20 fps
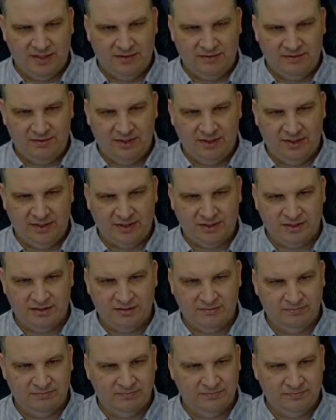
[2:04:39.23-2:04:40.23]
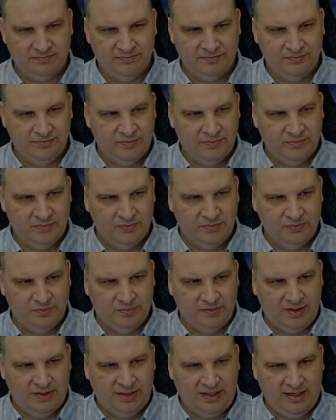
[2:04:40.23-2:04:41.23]
the Hux
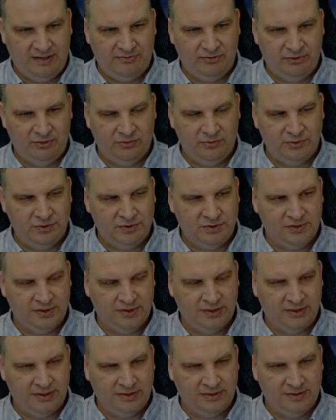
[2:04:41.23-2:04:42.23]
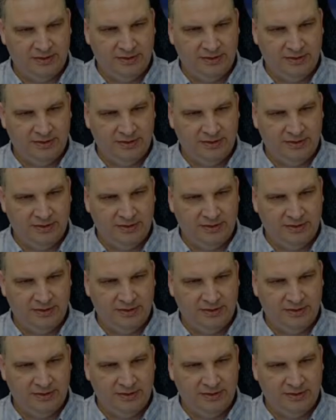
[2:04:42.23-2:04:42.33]
I feel was uh,